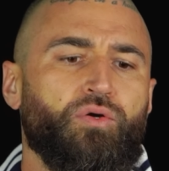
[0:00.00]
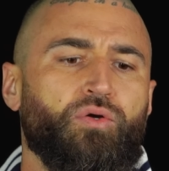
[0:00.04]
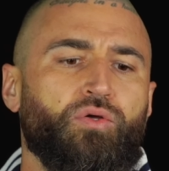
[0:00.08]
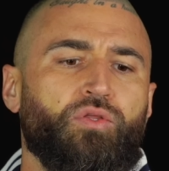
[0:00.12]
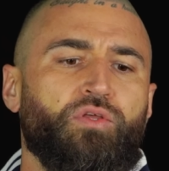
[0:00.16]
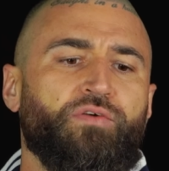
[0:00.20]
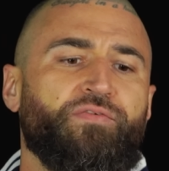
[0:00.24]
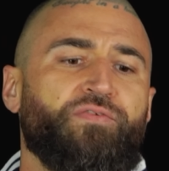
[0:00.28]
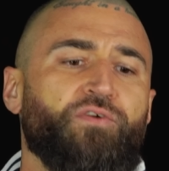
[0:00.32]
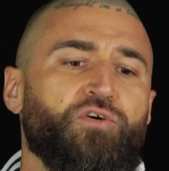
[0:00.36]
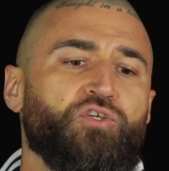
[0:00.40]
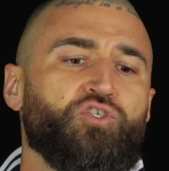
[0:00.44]

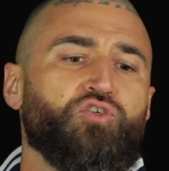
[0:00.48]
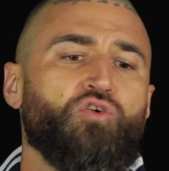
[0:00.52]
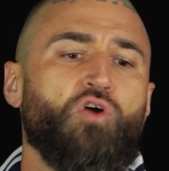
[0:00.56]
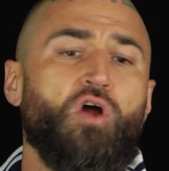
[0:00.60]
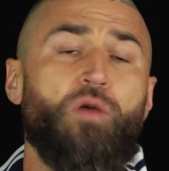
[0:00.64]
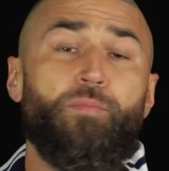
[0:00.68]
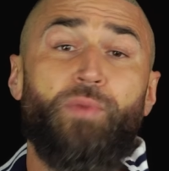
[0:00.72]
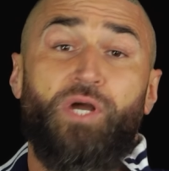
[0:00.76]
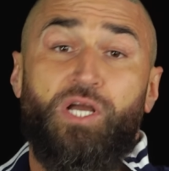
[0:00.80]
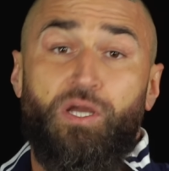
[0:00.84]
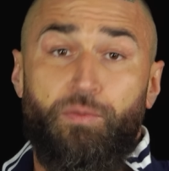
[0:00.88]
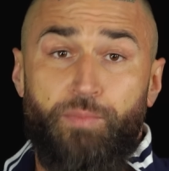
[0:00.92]
The first
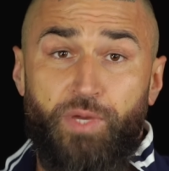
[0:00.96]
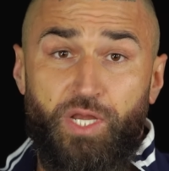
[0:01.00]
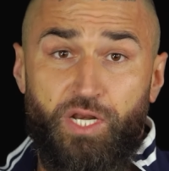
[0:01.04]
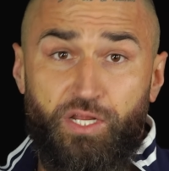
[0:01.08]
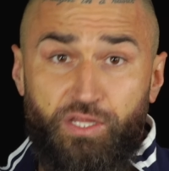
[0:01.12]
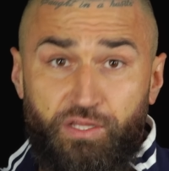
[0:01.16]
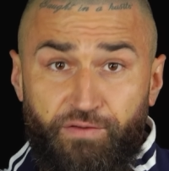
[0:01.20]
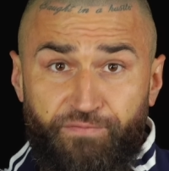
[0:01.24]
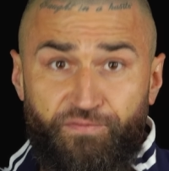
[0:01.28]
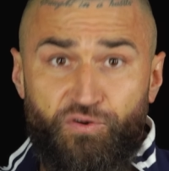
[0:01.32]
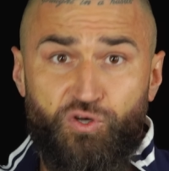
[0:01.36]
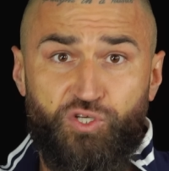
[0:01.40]
crime I
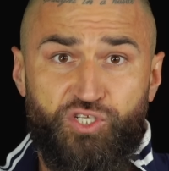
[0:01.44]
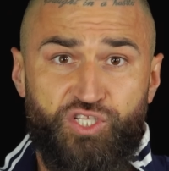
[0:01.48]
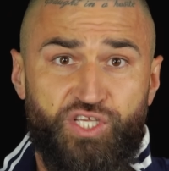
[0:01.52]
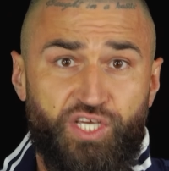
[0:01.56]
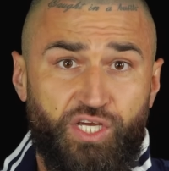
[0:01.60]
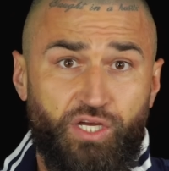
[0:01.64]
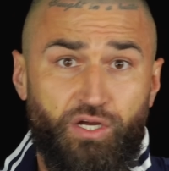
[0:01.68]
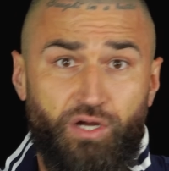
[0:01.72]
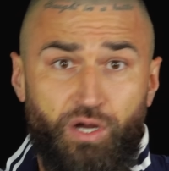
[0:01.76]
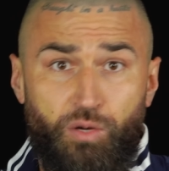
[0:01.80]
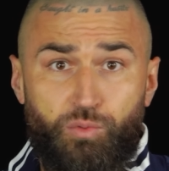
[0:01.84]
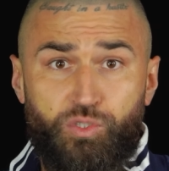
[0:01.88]
committed, the first
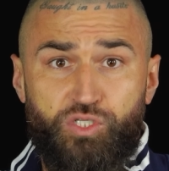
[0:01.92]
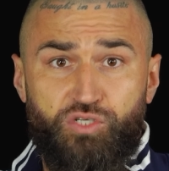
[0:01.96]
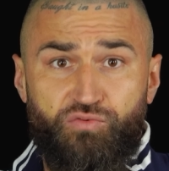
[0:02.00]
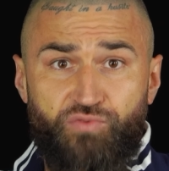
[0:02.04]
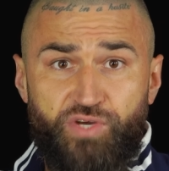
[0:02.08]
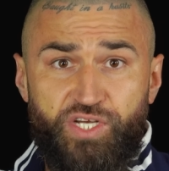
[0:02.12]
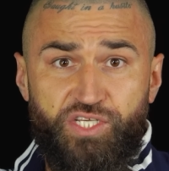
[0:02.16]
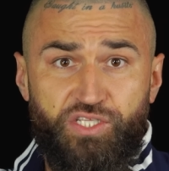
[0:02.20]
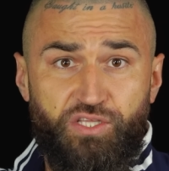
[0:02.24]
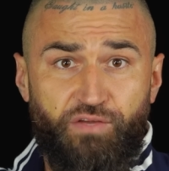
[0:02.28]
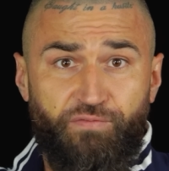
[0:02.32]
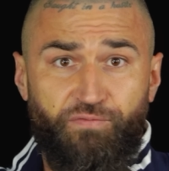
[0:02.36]
thing I was
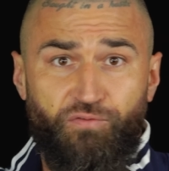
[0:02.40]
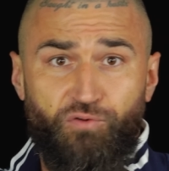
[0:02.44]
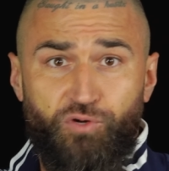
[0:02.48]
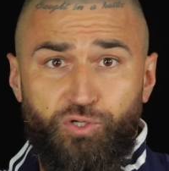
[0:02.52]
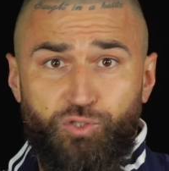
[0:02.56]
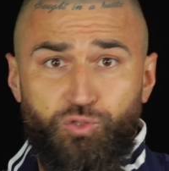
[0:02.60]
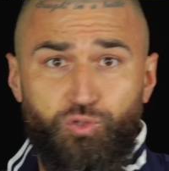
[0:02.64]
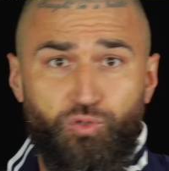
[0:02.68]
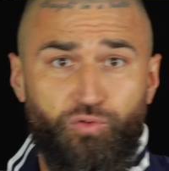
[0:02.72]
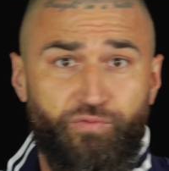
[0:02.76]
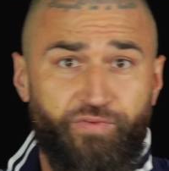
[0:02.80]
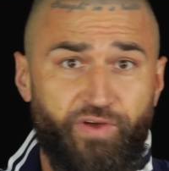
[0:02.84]
arrested for are
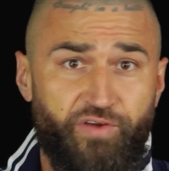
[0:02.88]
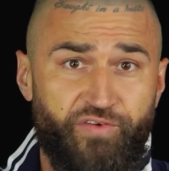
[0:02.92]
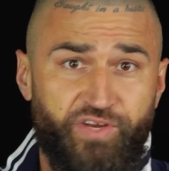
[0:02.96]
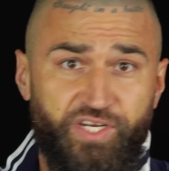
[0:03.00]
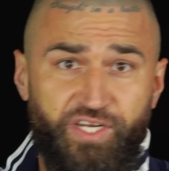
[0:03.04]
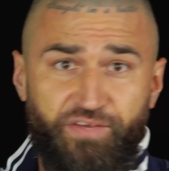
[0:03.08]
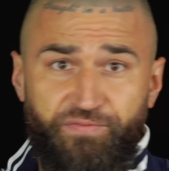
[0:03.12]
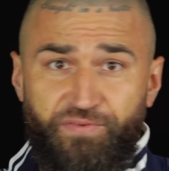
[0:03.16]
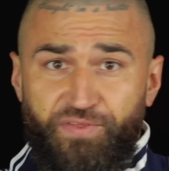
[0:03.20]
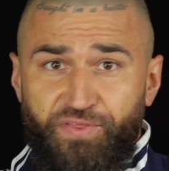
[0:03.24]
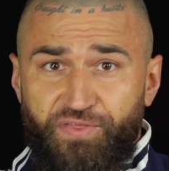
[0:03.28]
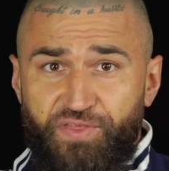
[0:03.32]
two very
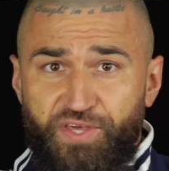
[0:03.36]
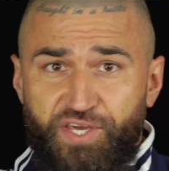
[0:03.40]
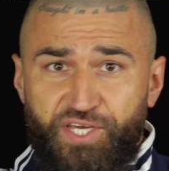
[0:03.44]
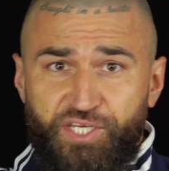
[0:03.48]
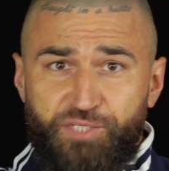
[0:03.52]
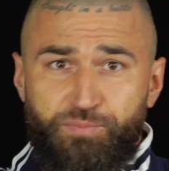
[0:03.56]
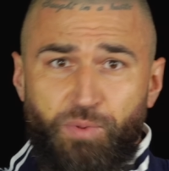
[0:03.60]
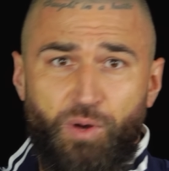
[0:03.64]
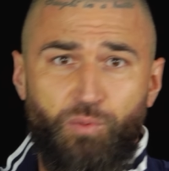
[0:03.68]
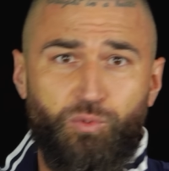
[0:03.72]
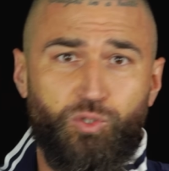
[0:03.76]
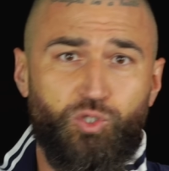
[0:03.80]
different
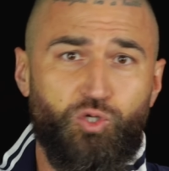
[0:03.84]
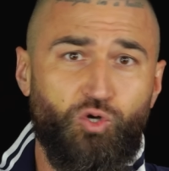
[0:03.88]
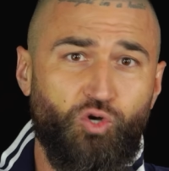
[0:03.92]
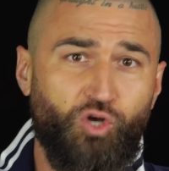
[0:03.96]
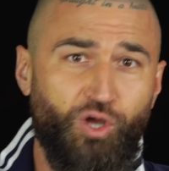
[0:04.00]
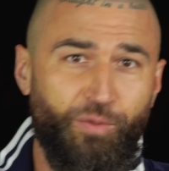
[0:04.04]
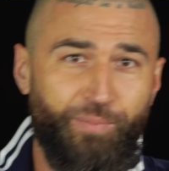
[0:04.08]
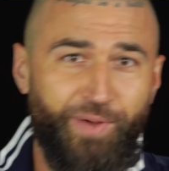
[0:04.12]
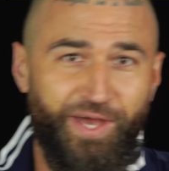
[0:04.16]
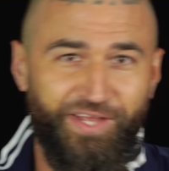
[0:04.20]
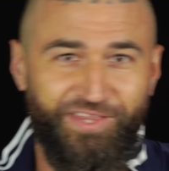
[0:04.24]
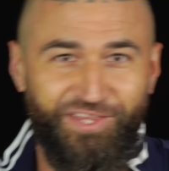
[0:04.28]
things, but we'll
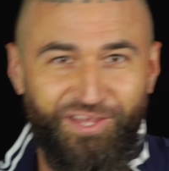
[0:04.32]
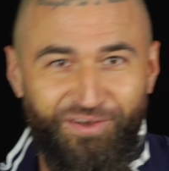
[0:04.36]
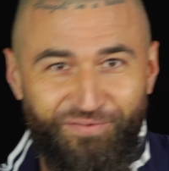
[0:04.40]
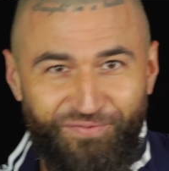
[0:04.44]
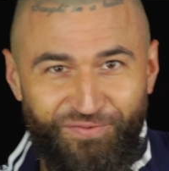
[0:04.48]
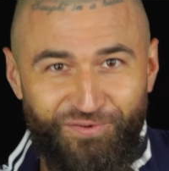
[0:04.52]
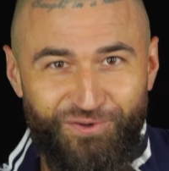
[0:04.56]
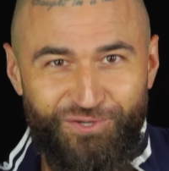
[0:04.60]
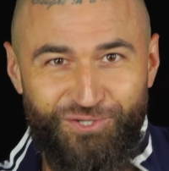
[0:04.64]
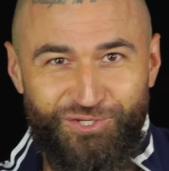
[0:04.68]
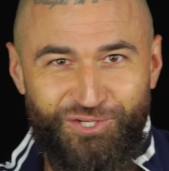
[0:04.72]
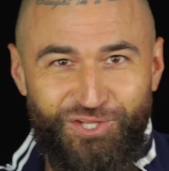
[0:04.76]
talk about the
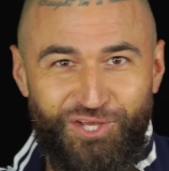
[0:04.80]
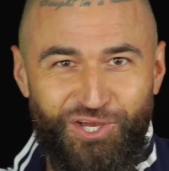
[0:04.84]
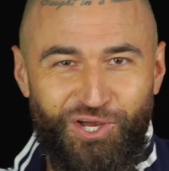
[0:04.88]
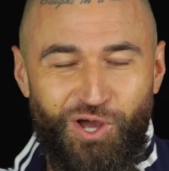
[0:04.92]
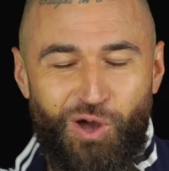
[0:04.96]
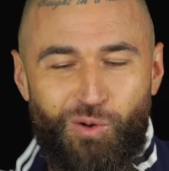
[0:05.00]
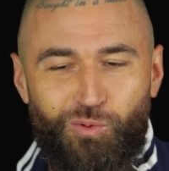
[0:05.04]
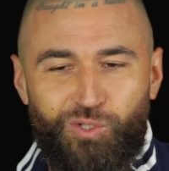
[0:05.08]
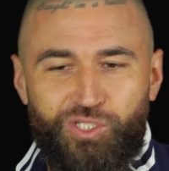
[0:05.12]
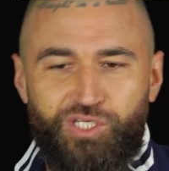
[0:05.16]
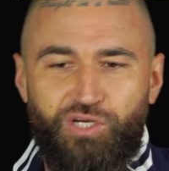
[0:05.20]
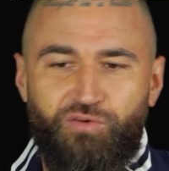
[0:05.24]
first thing
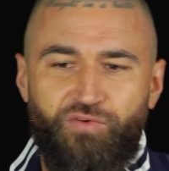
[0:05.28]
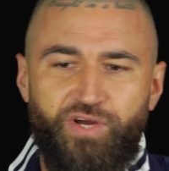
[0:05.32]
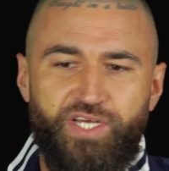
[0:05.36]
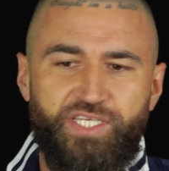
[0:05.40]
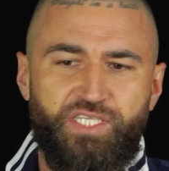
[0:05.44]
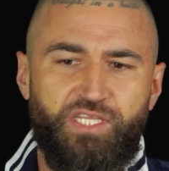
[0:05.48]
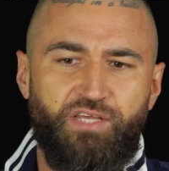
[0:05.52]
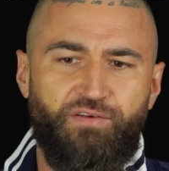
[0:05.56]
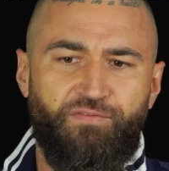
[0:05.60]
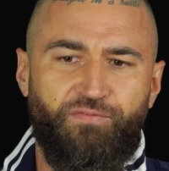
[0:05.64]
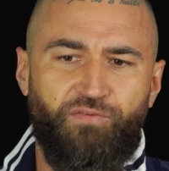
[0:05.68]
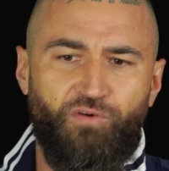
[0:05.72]
I was
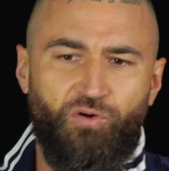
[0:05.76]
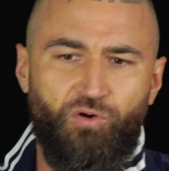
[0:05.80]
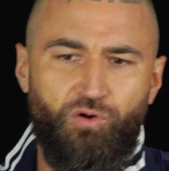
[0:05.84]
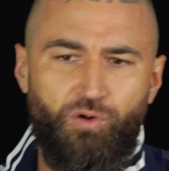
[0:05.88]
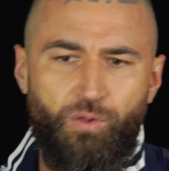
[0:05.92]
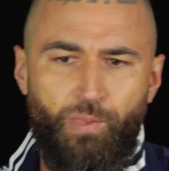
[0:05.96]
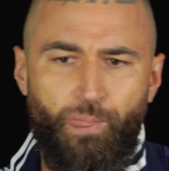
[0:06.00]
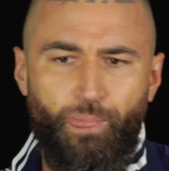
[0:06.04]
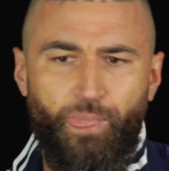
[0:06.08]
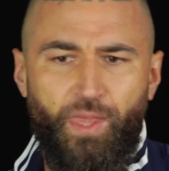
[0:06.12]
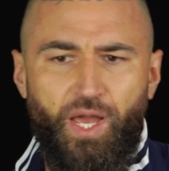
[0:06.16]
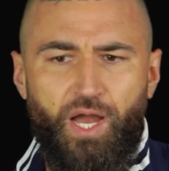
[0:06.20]
arrested
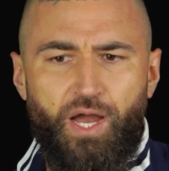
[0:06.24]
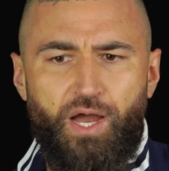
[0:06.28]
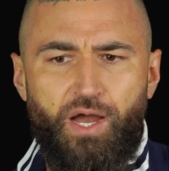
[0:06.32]
for.